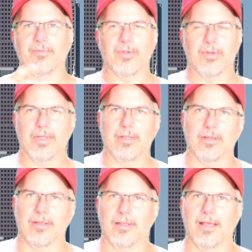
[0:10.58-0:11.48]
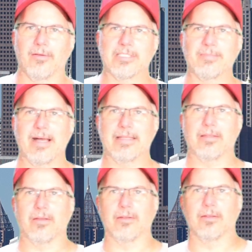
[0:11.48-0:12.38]
reviewed it, and now it's my
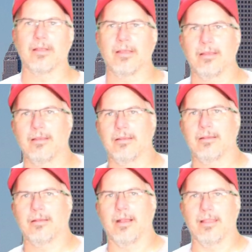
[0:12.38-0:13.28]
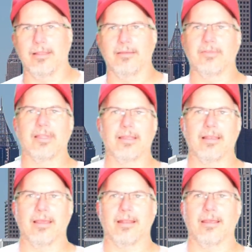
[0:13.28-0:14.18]
turn. I live in the
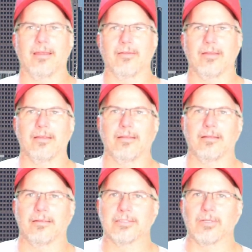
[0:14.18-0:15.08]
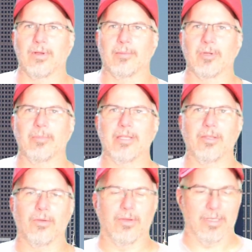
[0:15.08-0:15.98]
Atlanta area, so I'm going to be
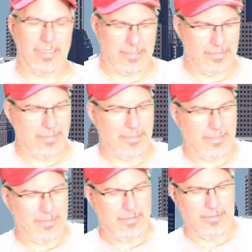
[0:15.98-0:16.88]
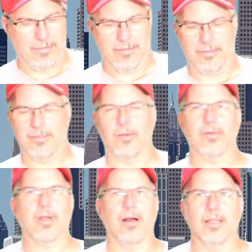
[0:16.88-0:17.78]
doing,
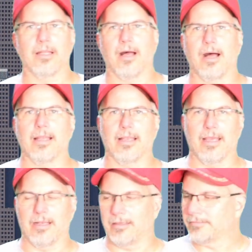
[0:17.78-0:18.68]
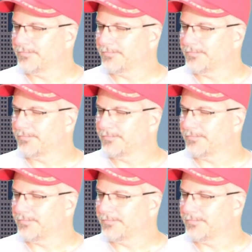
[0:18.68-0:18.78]
don't call it Hot Hotlanta,